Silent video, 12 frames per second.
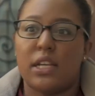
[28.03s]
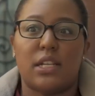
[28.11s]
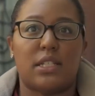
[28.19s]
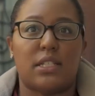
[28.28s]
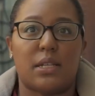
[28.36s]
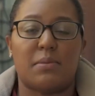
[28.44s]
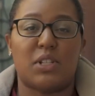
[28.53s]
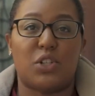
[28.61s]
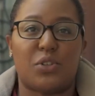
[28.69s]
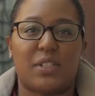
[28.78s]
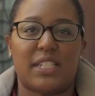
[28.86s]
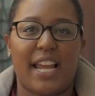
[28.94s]
seems a
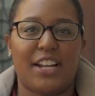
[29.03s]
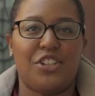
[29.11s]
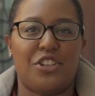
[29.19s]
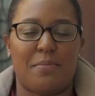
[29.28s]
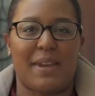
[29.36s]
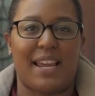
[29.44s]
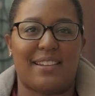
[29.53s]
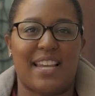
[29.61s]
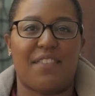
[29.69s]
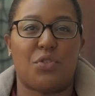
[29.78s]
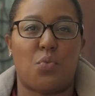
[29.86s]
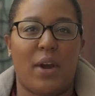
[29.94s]
little sketch to me to
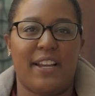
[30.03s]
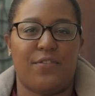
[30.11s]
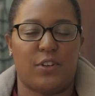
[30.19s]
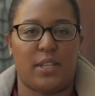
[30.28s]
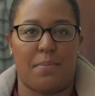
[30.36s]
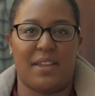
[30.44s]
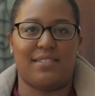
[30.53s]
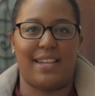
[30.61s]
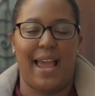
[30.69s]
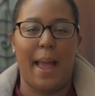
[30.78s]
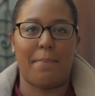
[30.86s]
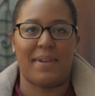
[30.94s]
have to wait for something to
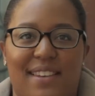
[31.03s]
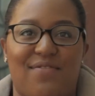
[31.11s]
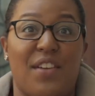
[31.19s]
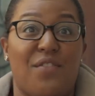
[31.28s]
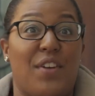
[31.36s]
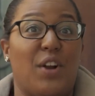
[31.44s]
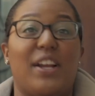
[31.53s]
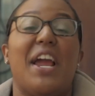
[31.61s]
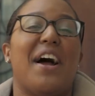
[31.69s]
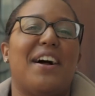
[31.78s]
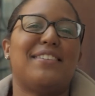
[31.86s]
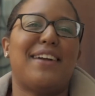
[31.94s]
happen. Very
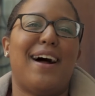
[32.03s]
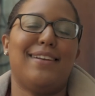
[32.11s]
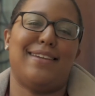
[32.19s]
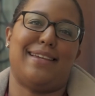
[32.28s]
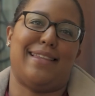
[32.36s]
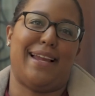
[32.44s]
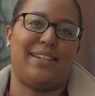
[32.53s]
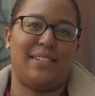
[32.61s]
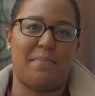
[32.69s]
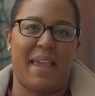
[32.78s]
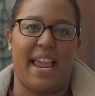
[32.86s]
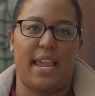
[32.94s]
unkanye like to
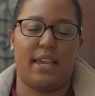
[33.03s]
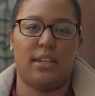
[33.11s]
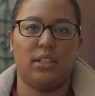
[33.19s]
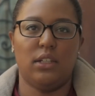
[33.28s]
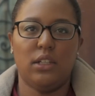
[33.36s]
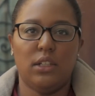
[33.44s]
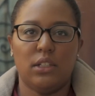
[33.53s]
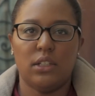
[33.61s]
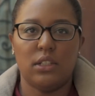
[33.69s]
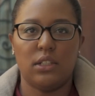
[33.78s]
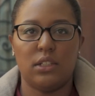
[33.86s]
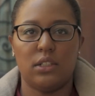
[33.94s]
me. Listen,